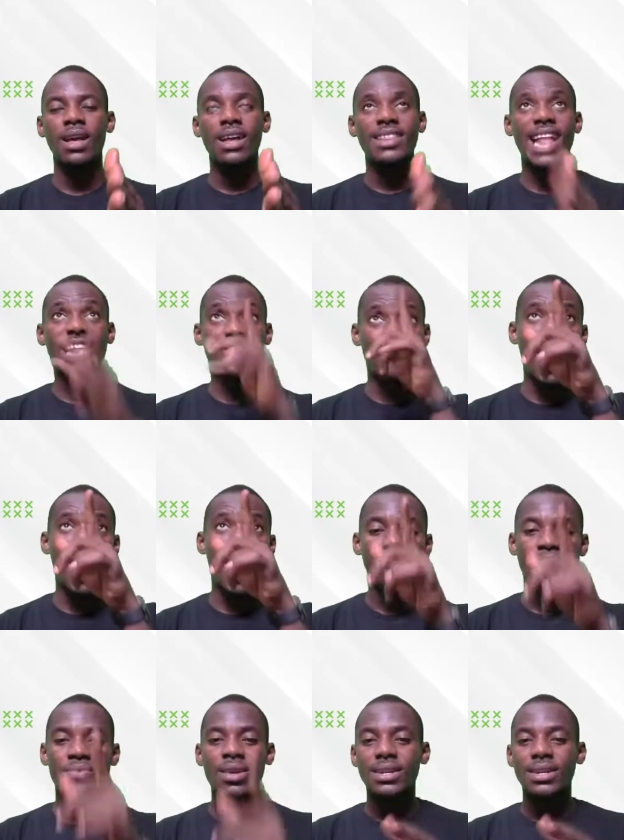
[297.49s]
that is far,
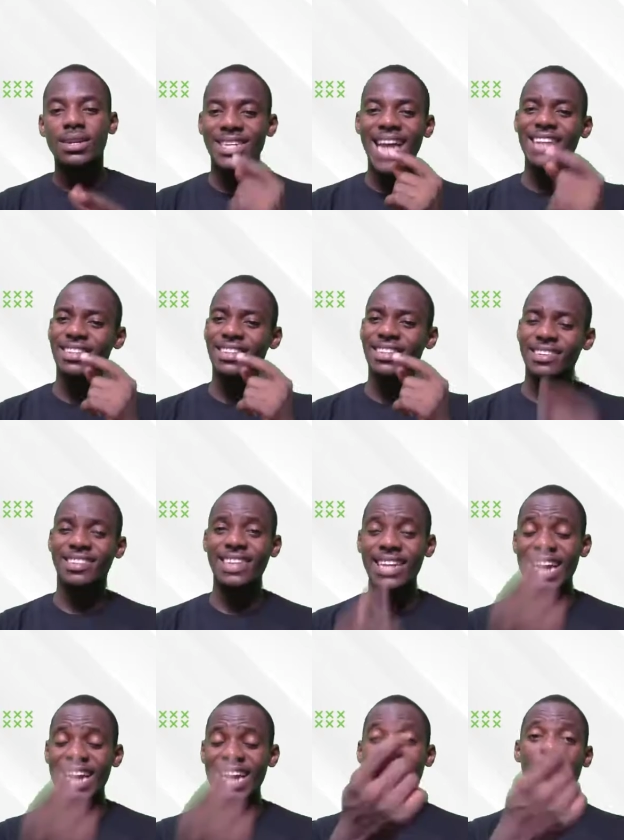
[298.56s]
that is
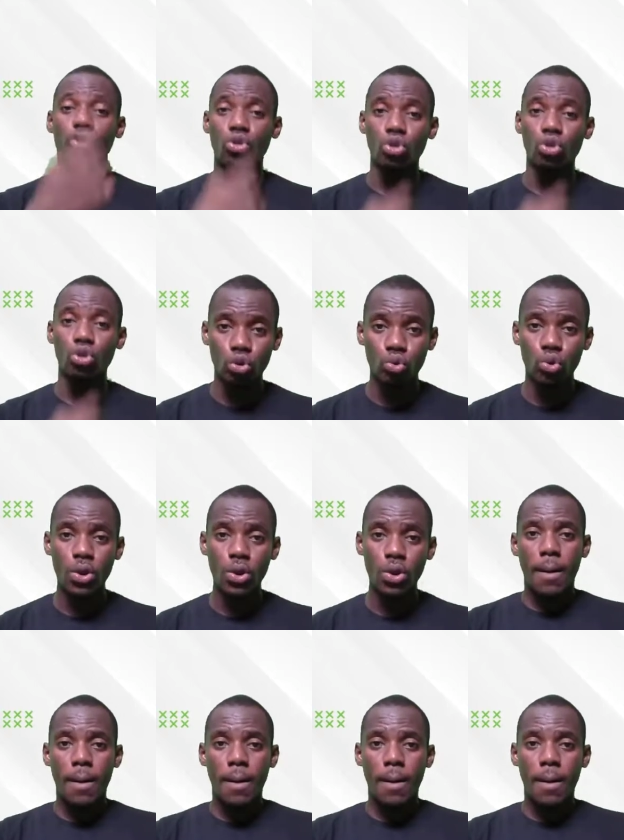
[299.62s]
sending energy to you.